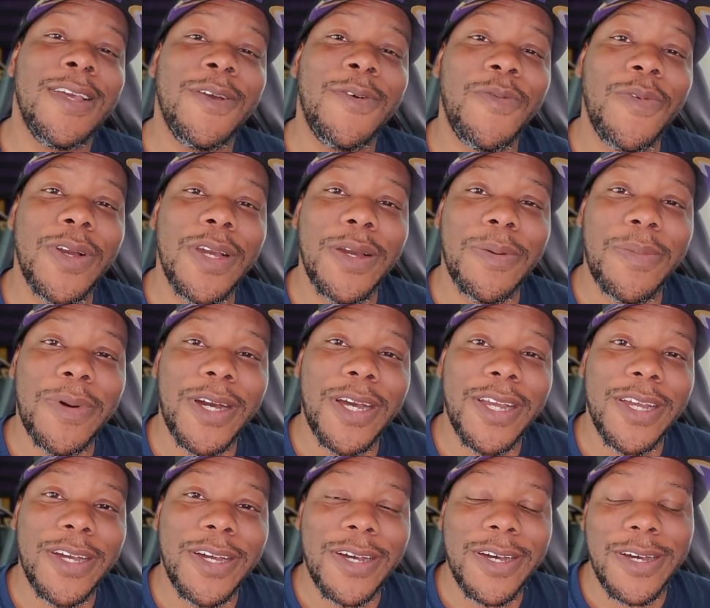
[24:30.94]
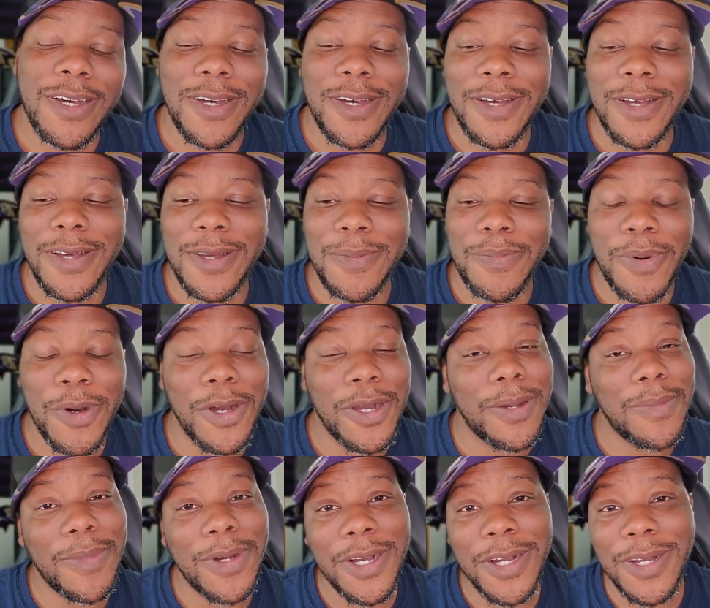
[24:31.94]
with my uh,
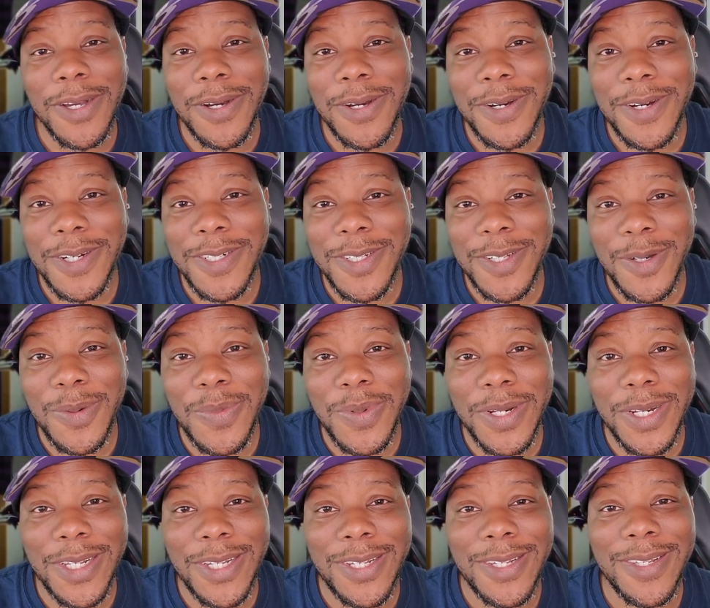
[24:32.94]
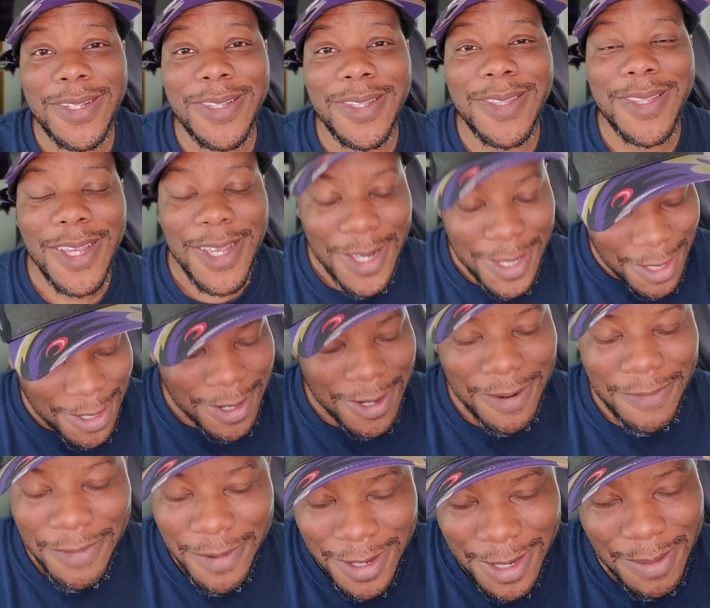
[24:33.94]
Pokemon cards opening. Thank y'all
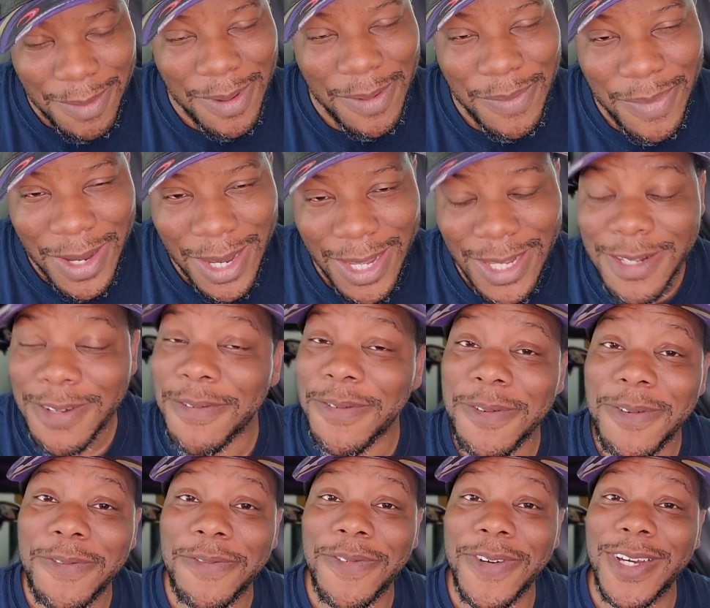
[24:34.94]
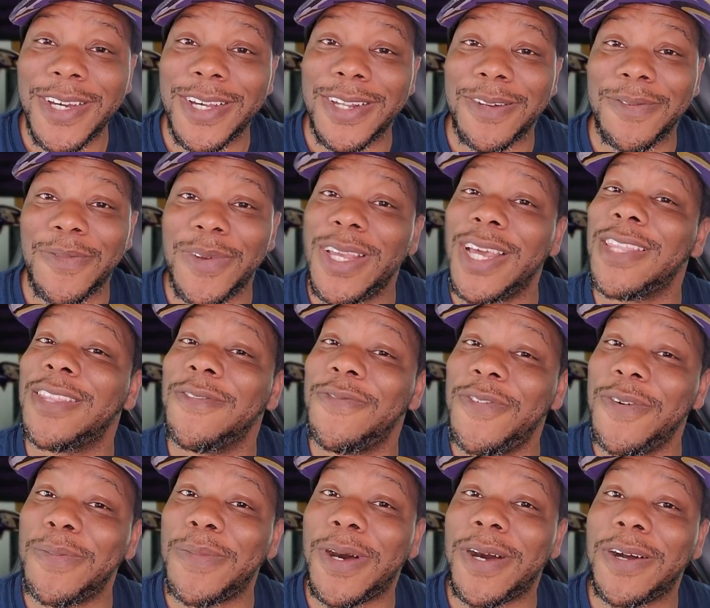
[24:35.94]
for coming by. It's was fun. We got the
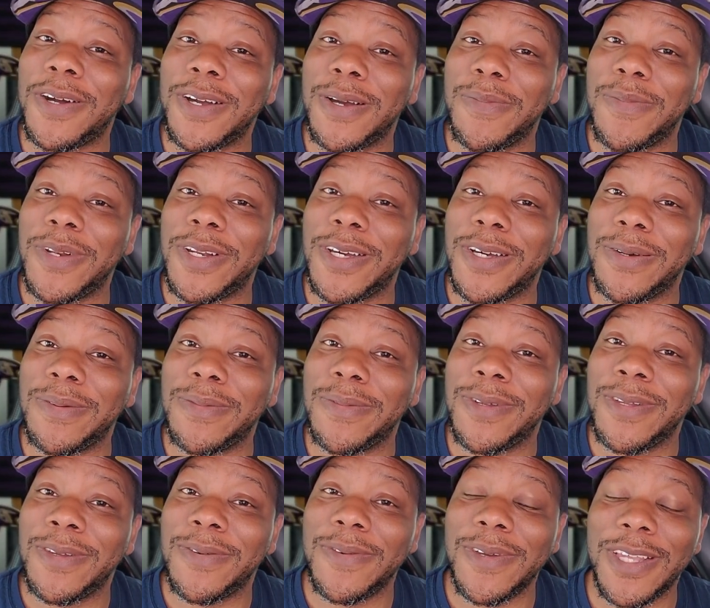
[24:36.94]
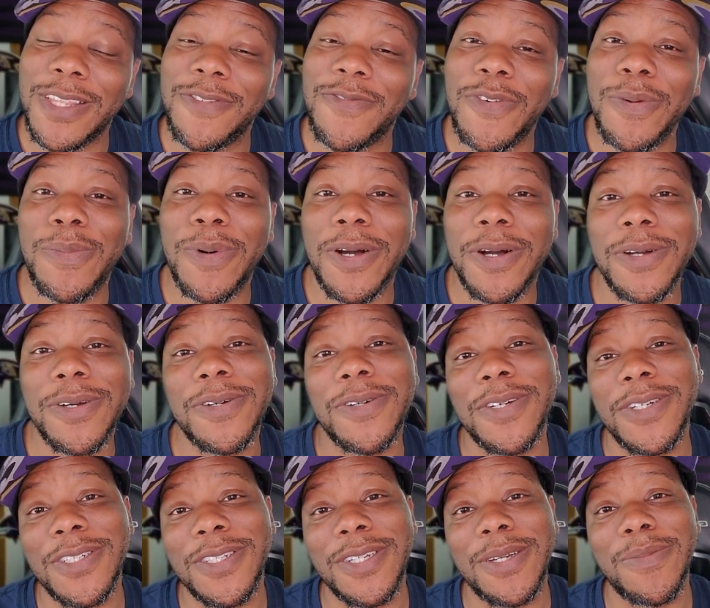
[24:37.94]
football coming up. We got the football
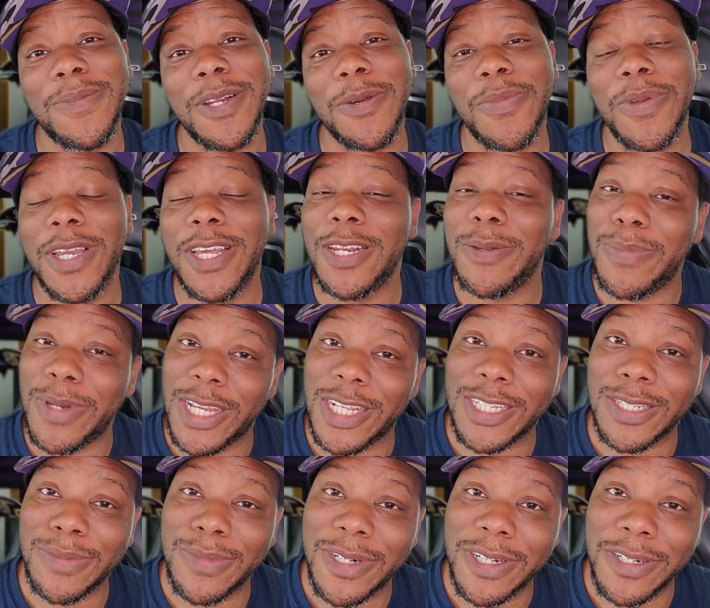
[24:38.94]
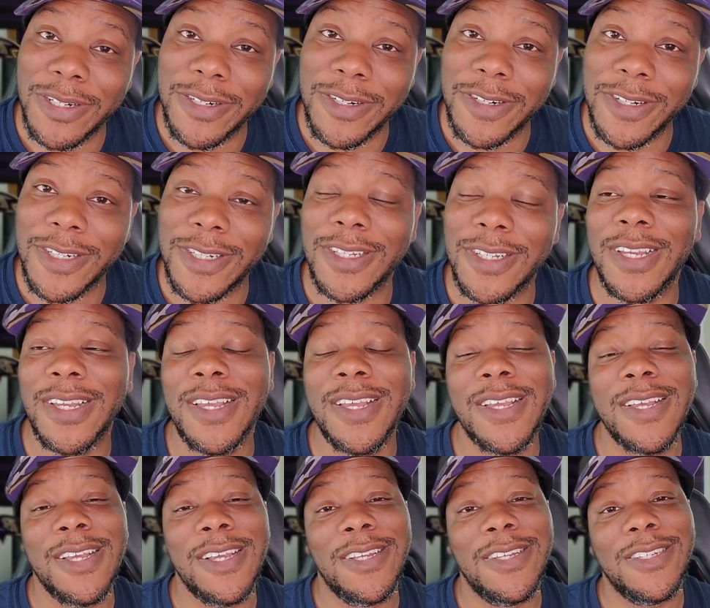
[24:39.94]
cards coming up and the basketball cards.
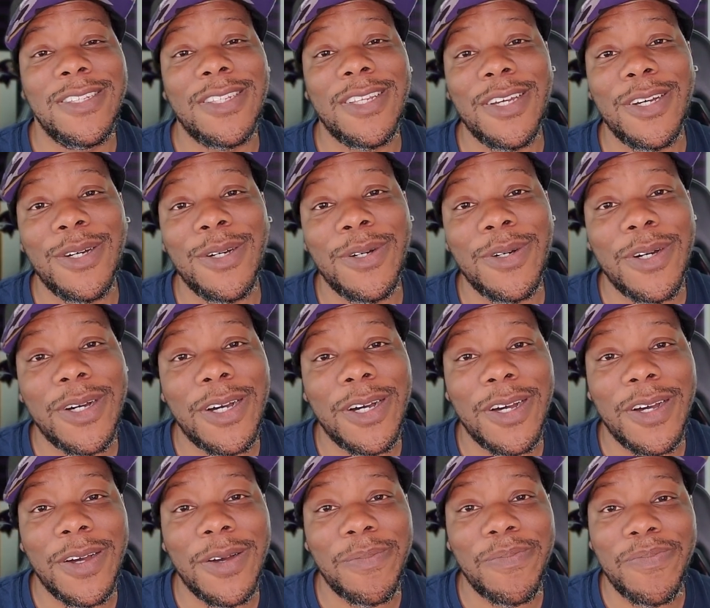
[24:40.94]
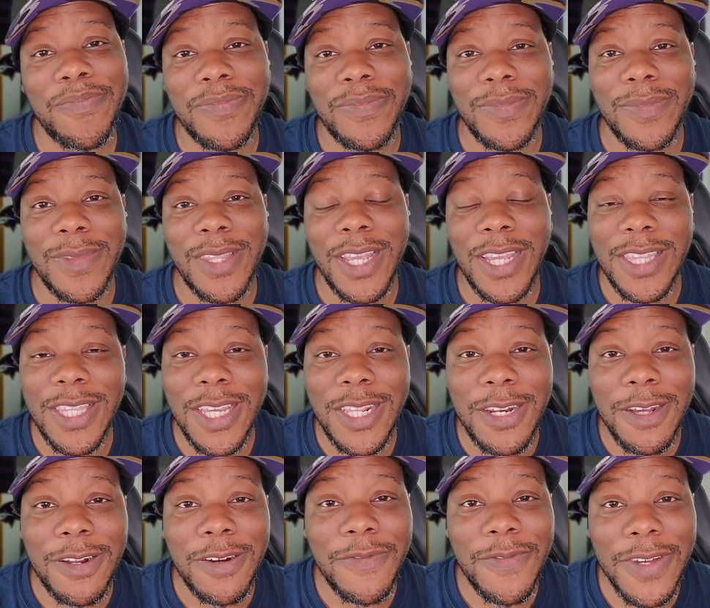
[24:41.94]
So um, hit that
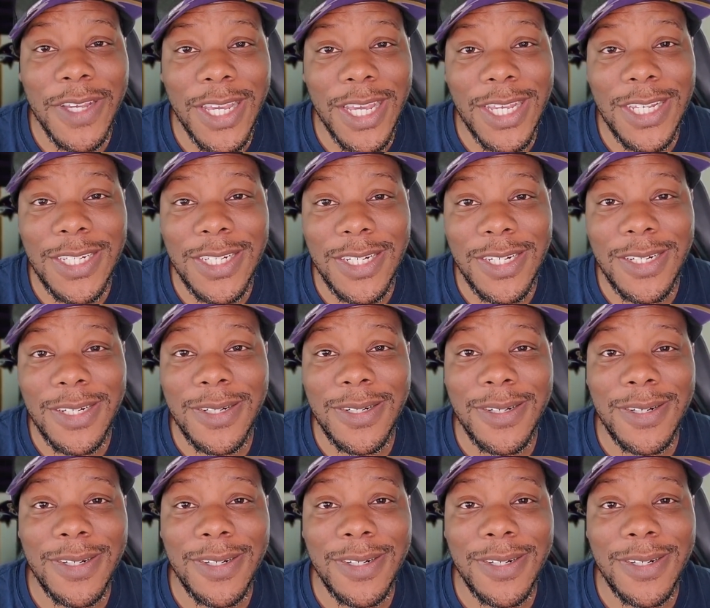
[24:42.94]
notification.